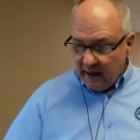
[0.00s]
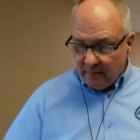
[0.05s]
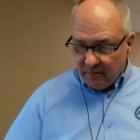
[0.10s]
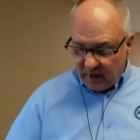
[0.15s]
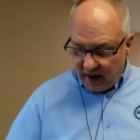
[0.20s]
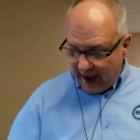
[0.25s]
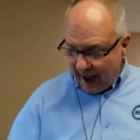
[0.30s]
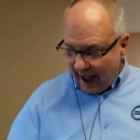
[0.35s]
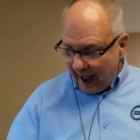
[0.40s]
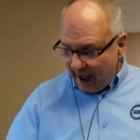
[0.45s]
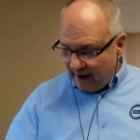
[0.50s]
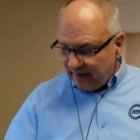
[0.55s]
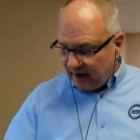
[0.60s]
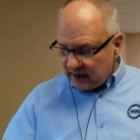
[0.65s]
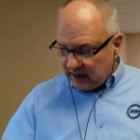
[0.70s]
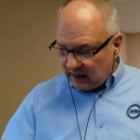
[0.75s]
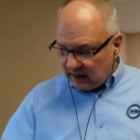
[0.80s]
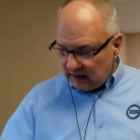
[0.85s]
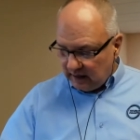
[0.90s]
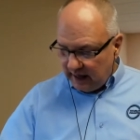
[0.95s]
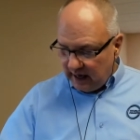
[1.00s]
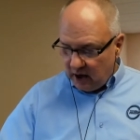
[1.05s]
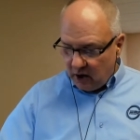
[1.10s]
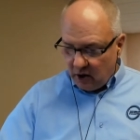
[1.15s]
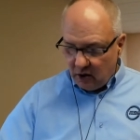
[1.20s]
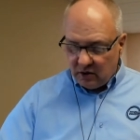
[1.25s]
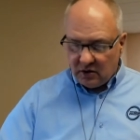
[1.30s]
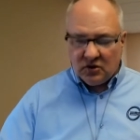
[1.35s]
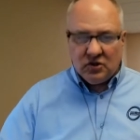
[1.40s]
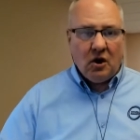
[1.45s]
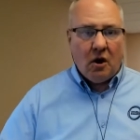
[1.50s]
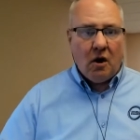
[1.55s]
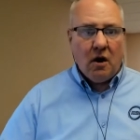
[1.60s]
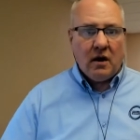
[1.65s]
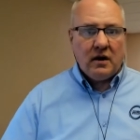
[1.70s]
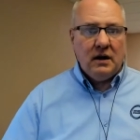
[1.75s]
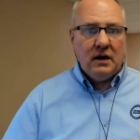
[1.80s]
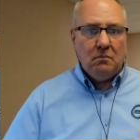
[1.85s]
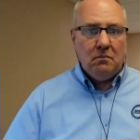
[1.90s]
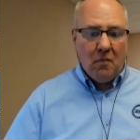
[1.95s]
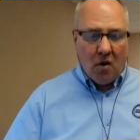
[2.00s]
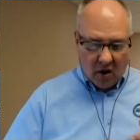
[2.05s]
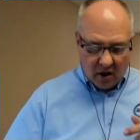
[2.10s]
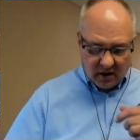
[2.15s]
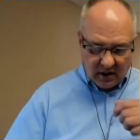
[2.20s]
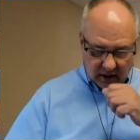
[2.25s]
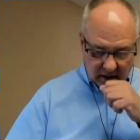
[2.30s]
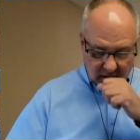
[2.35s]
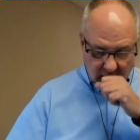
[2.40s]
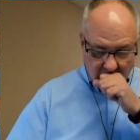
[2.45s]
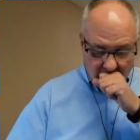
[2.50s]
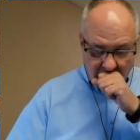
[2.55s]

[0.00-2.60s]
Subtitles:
They have a clear target market.